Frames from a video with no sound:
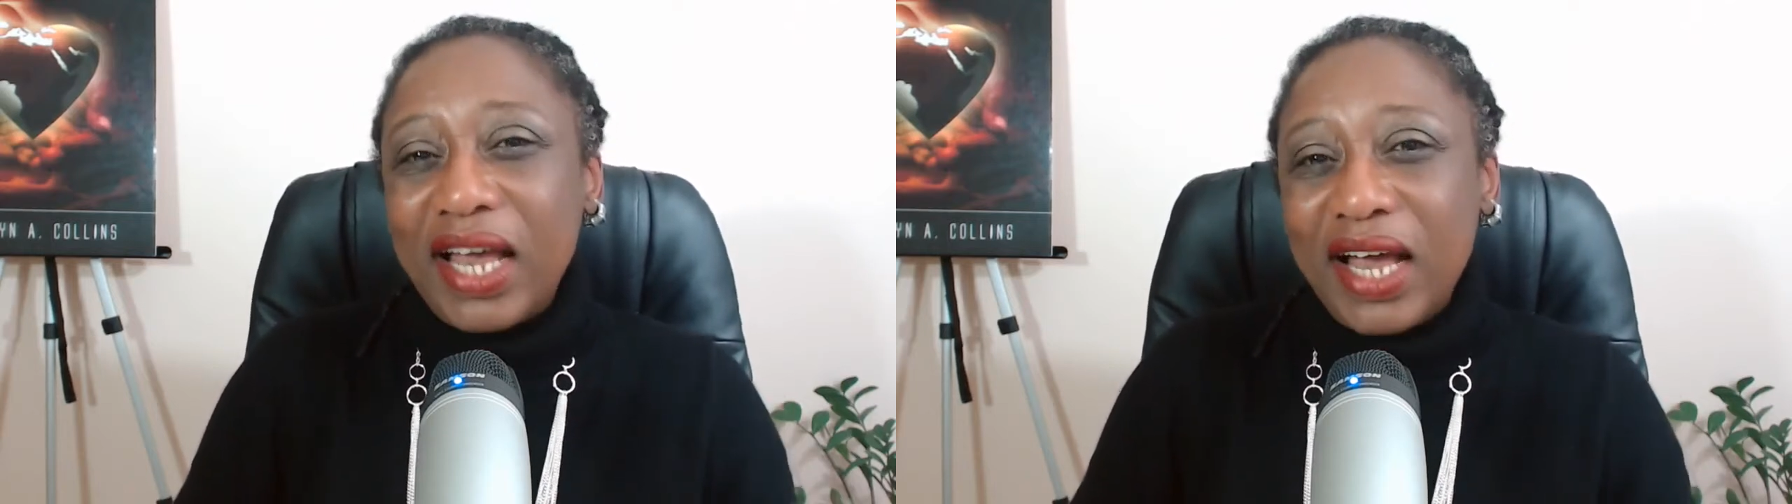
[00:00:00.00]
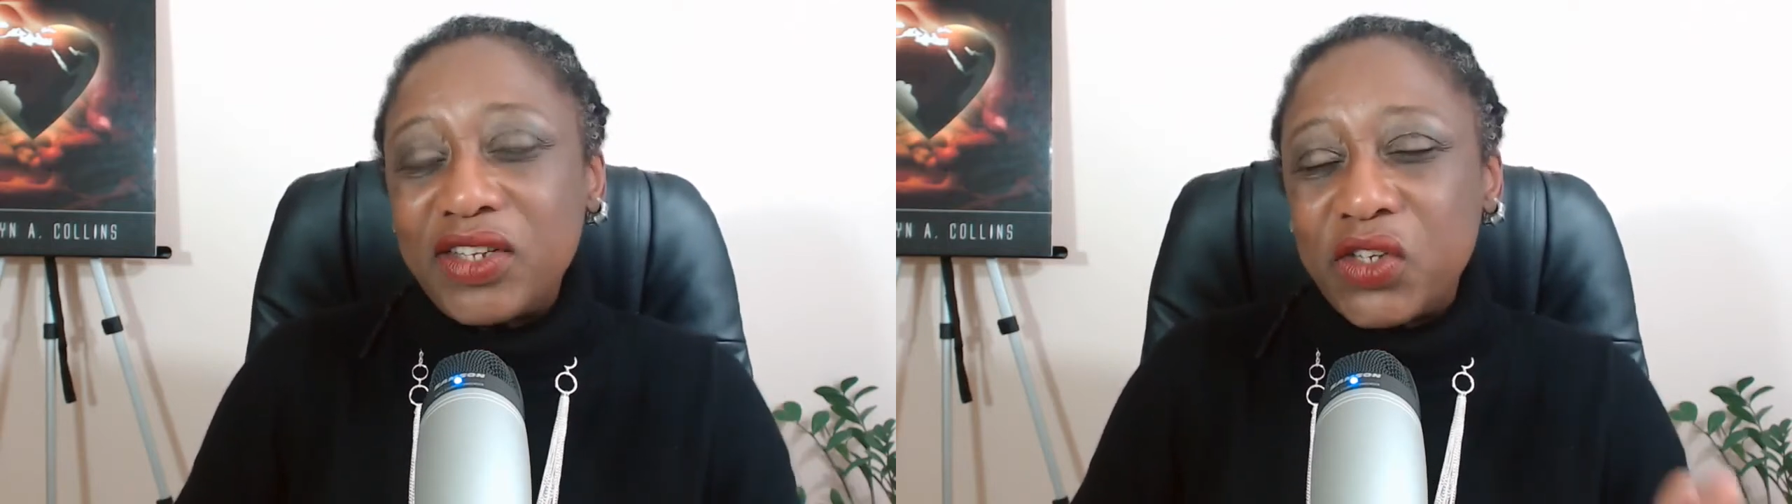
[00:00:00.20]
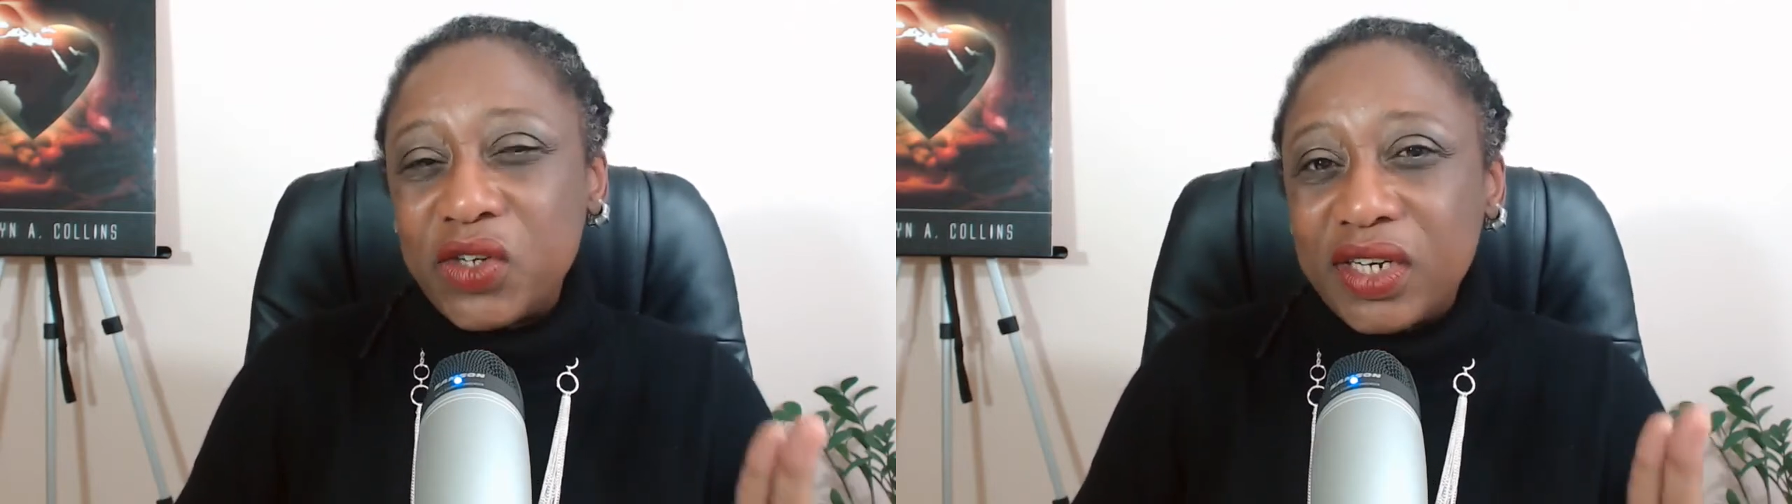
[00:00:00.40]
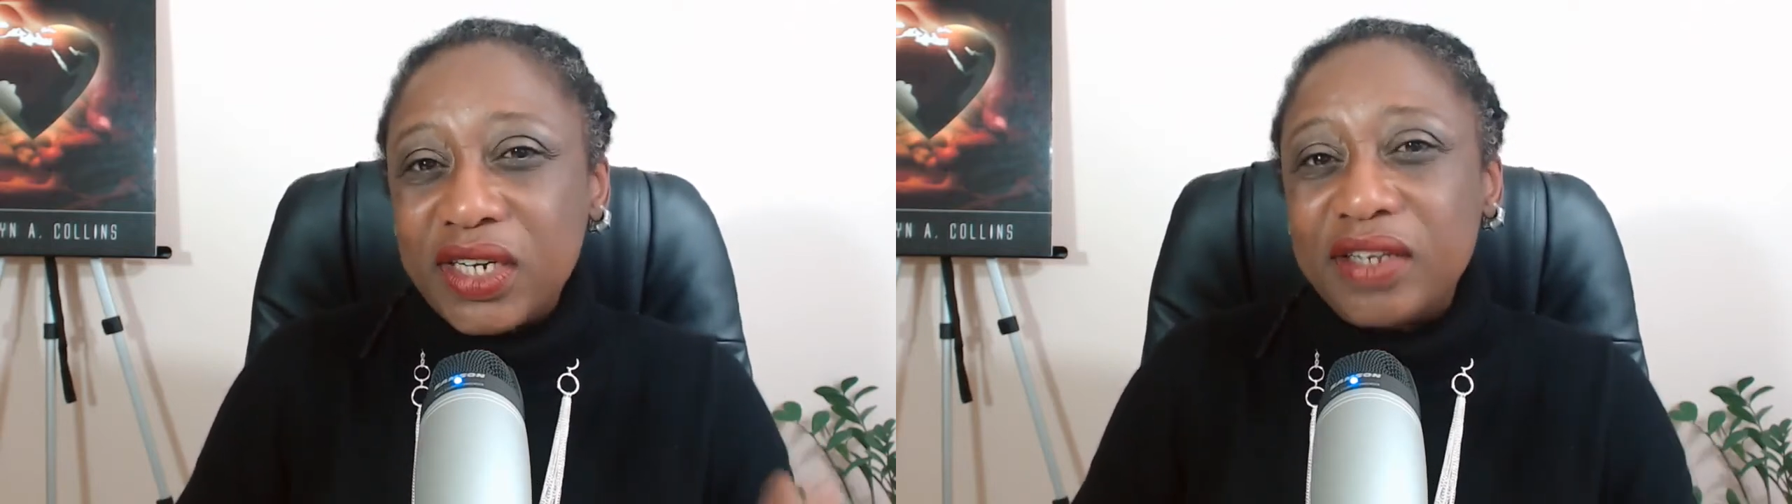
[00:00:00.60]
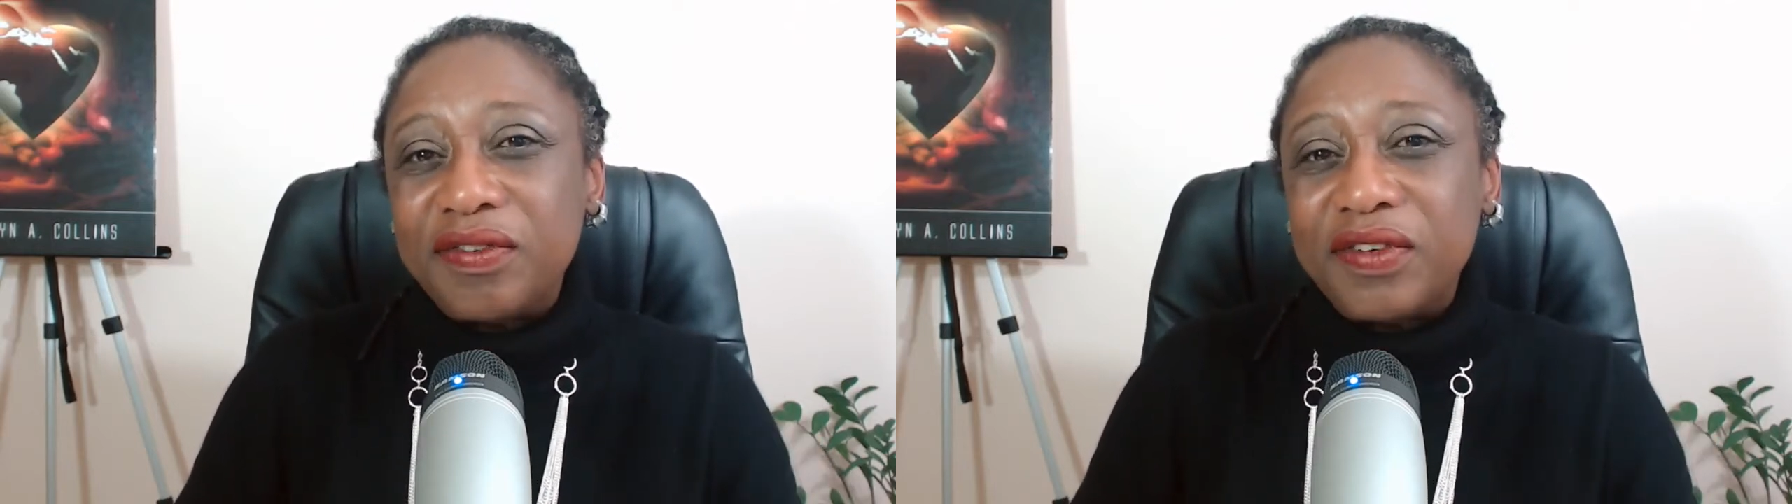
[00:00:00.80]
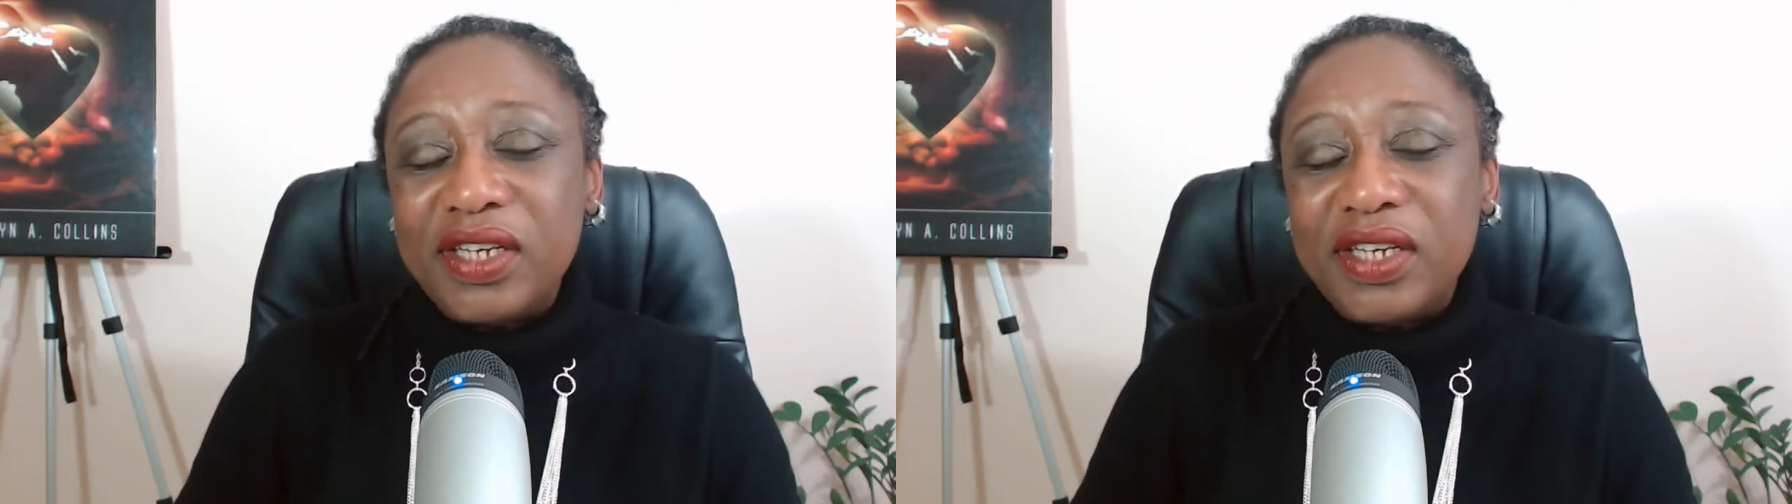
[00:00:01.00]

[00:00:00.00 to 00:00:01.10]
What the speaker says: had to live